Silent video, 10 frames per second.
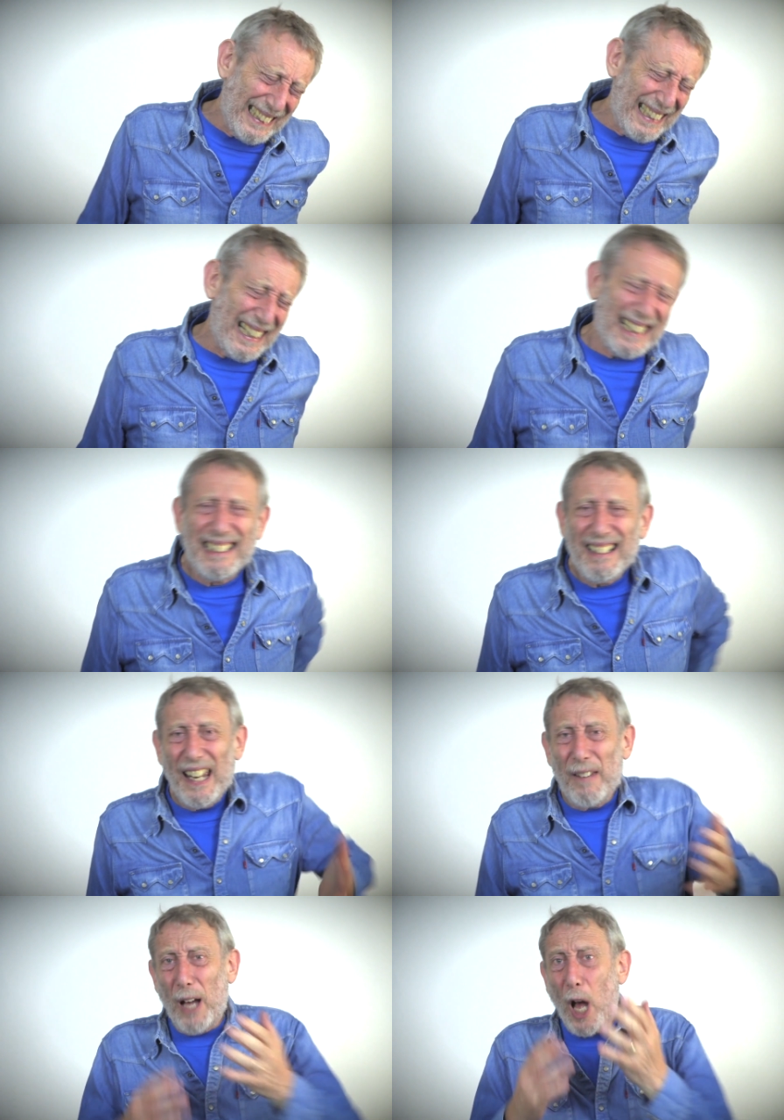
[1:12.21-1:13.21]
Ah,
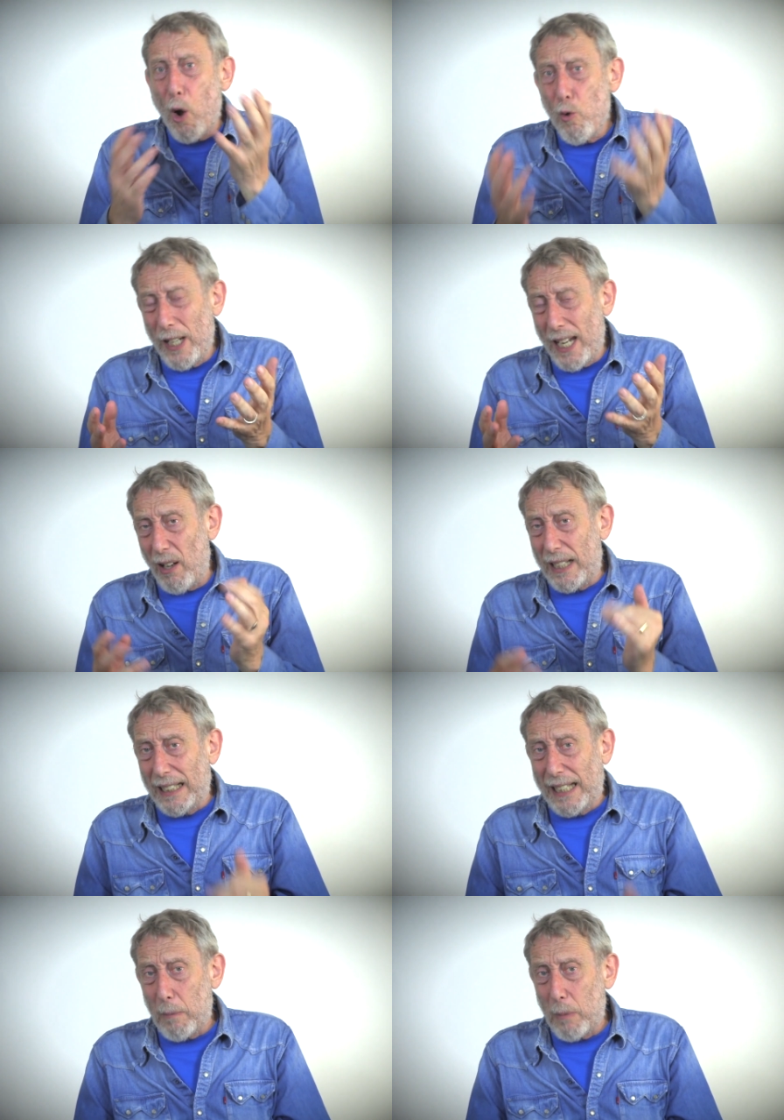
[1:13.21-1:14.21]
if only I
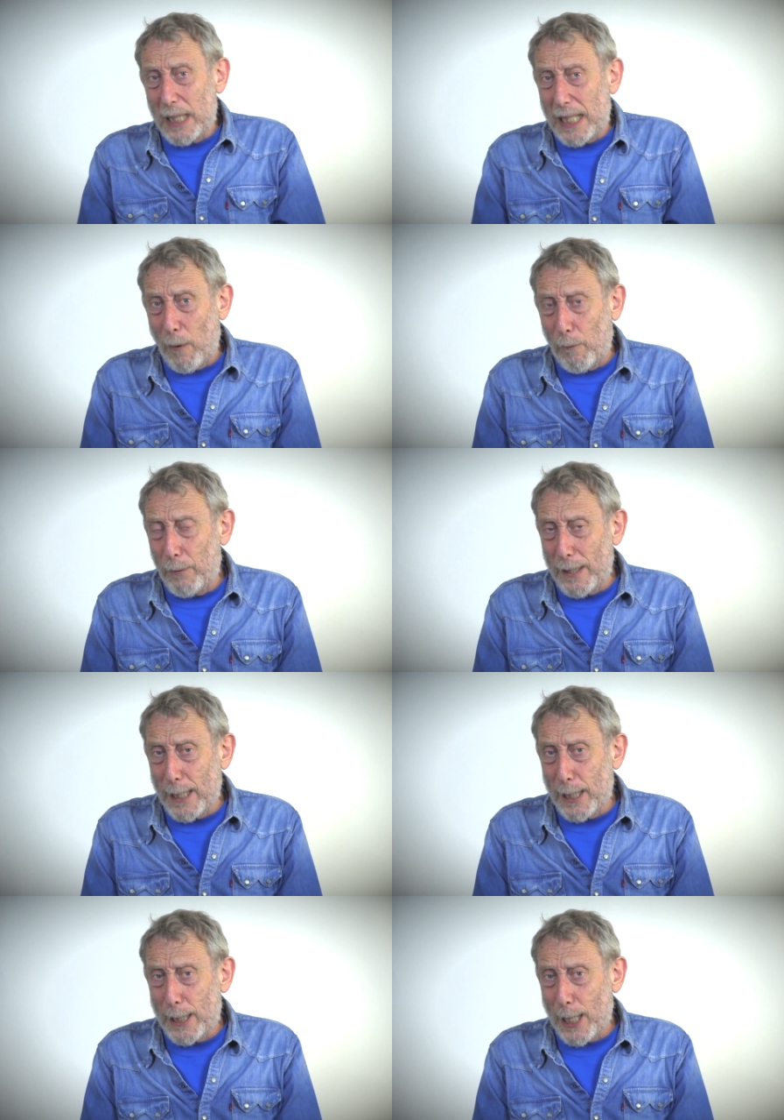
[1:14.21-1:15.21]
could get myself fit
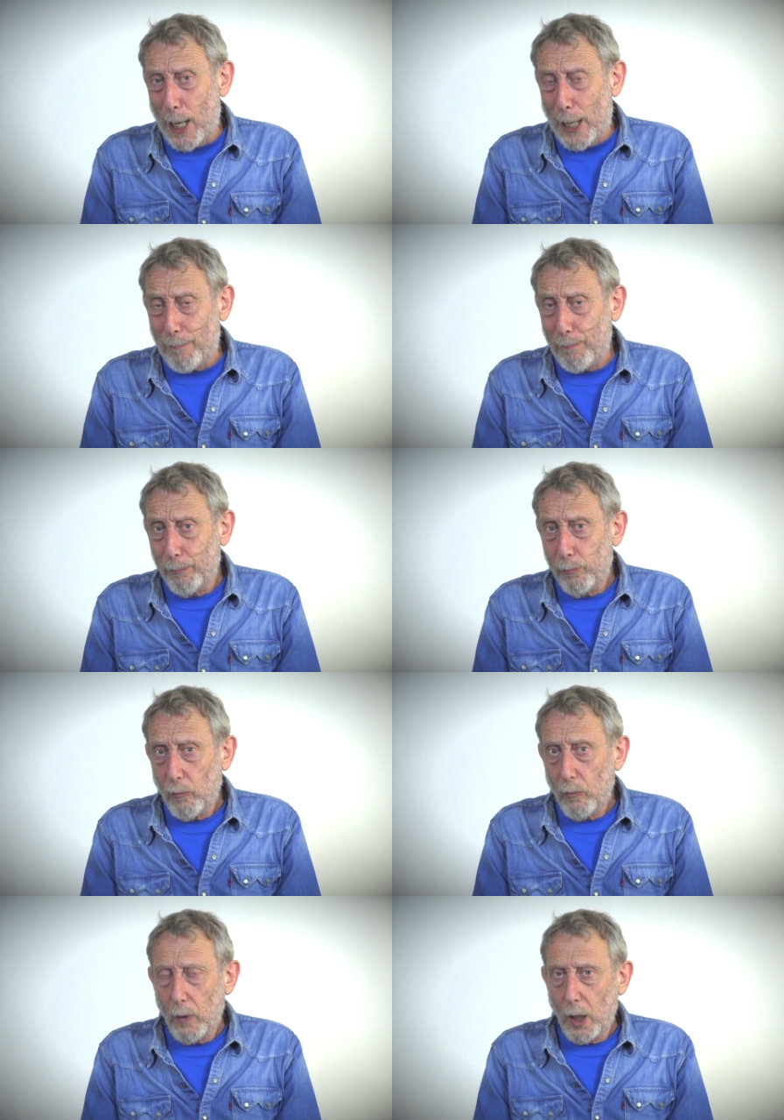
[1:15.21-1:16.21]
in time.
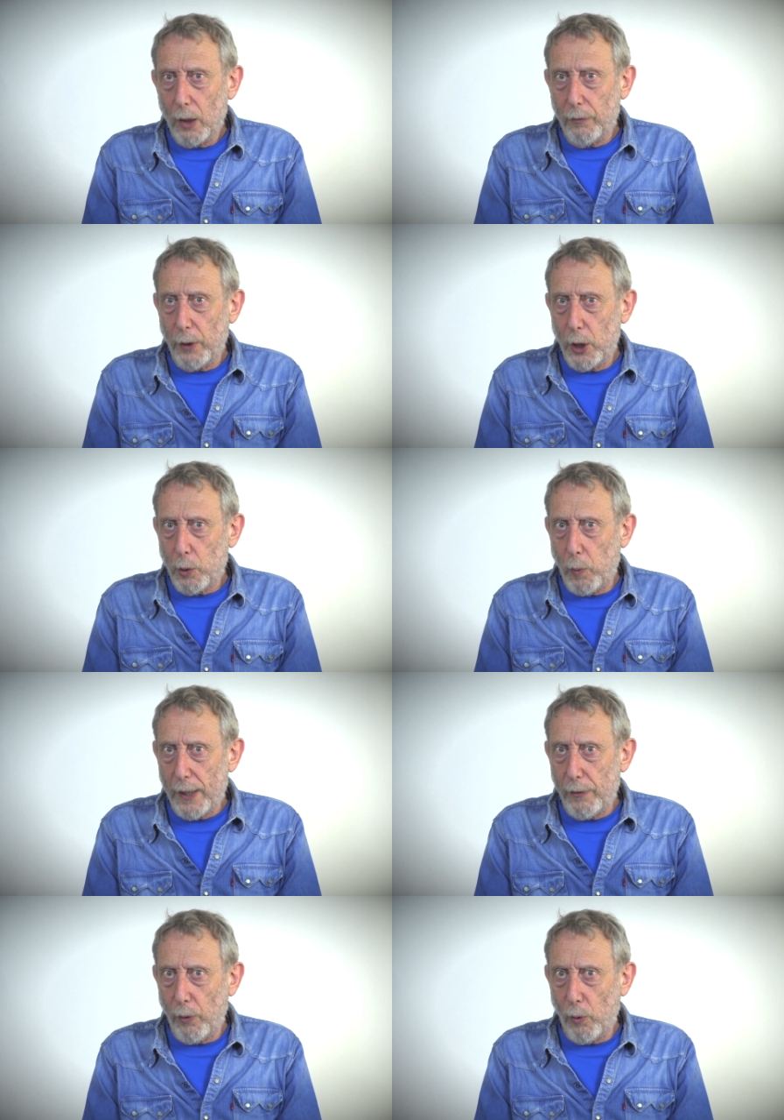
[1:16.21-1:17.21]
At first,
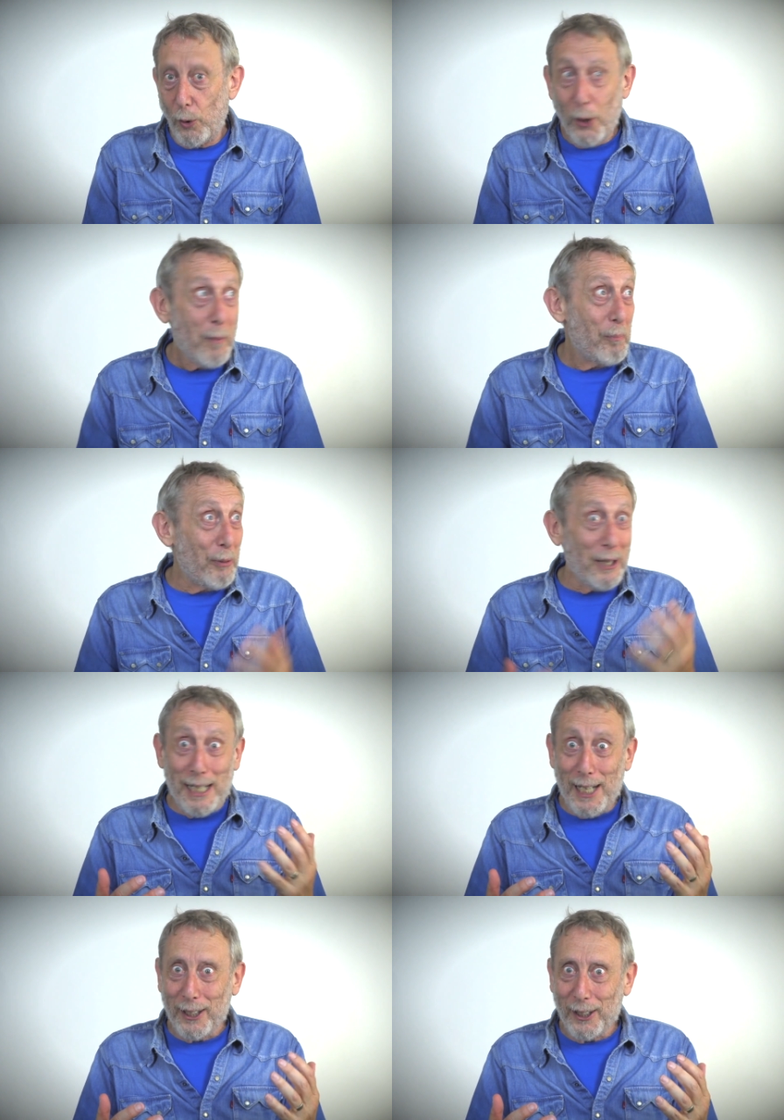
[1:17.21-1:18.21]
Wayne thought,
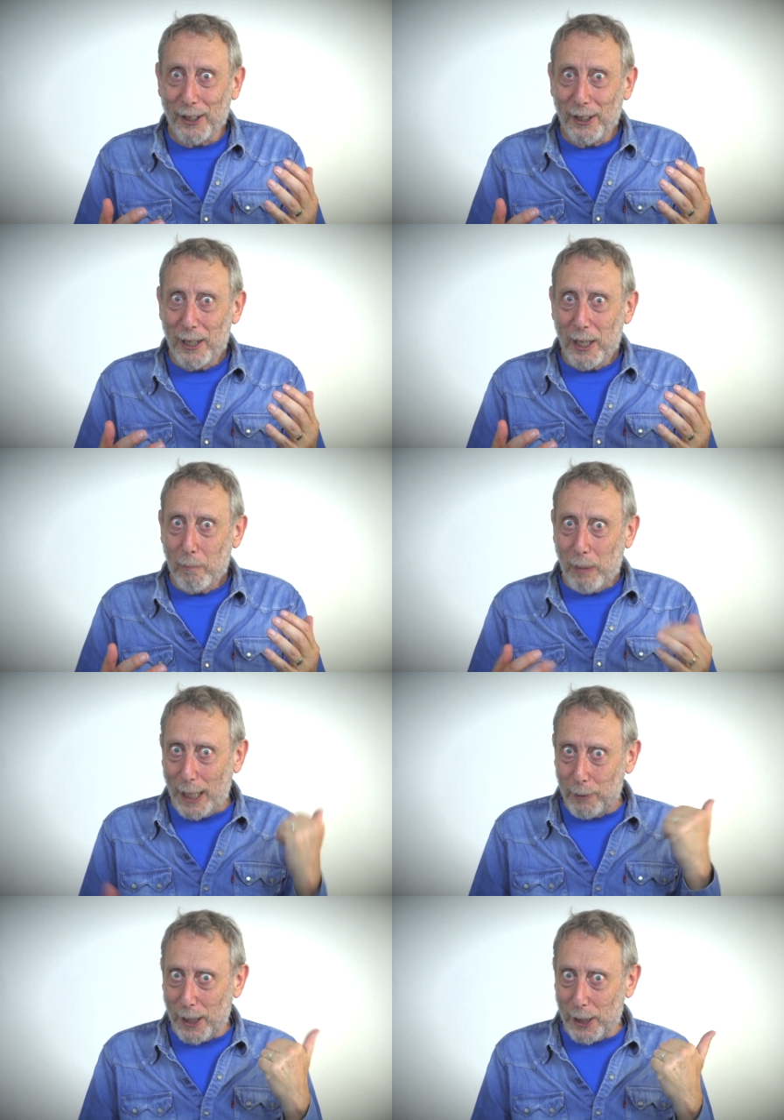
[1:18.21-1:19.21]
brilliant,
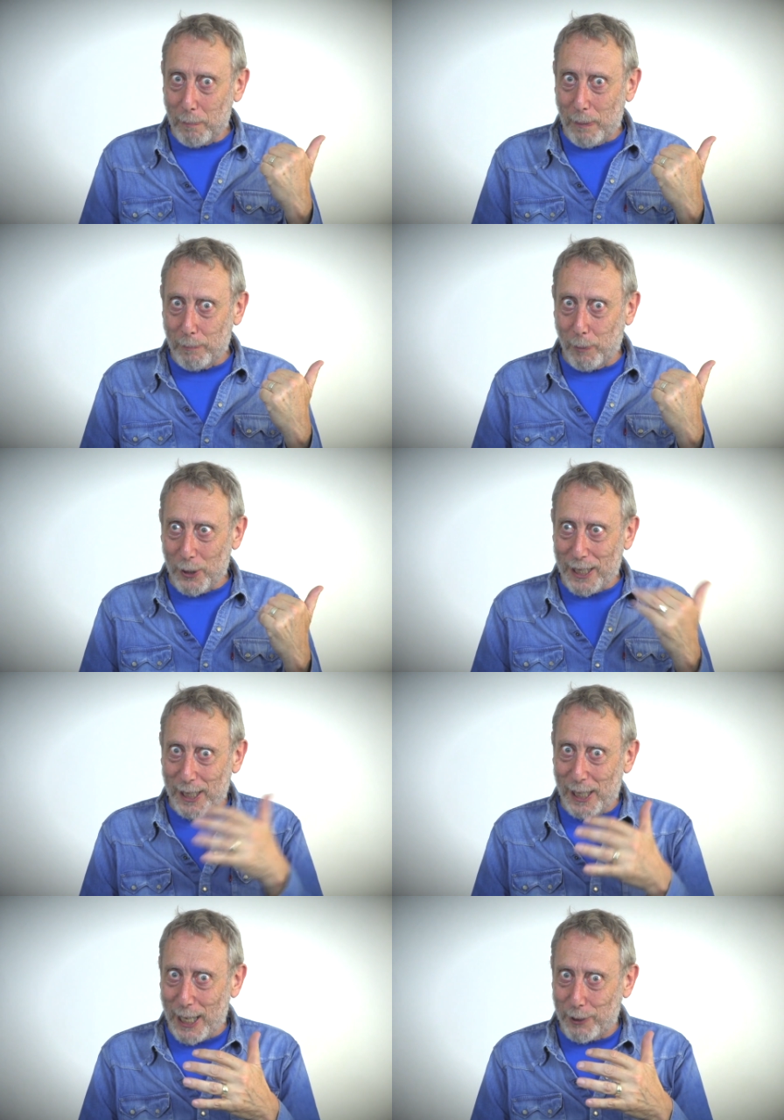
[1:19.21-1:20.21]
playing one of the big boys
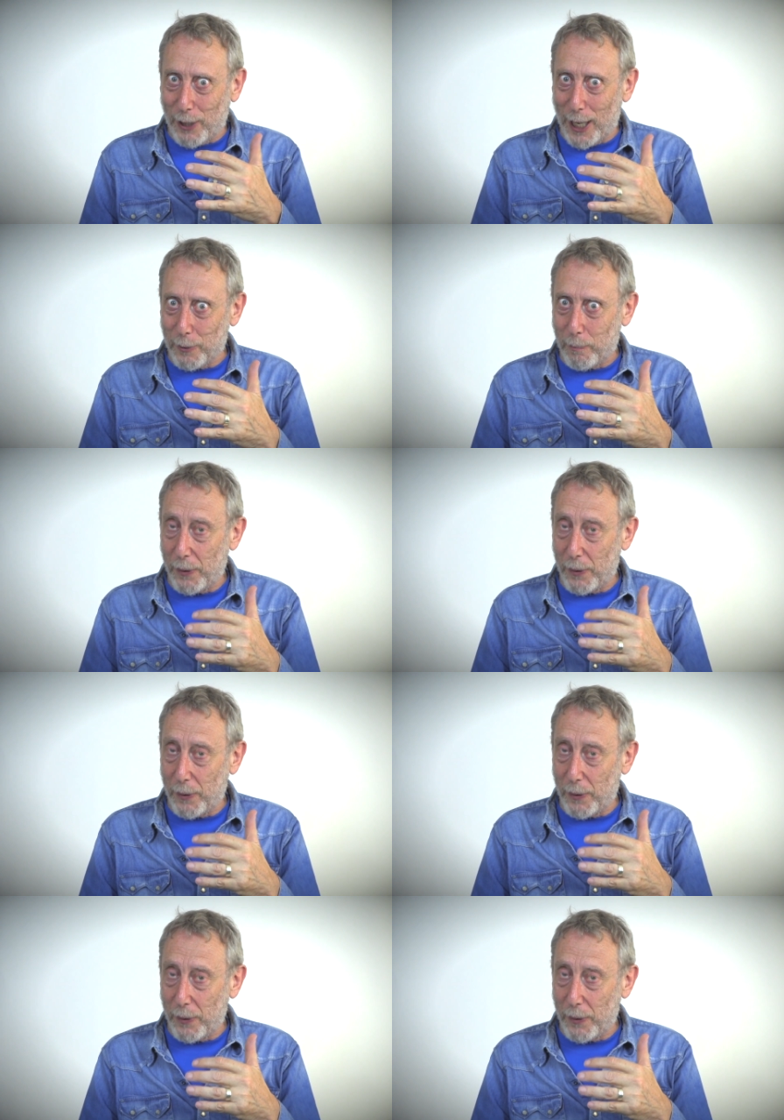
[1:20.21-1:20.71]
in the next round.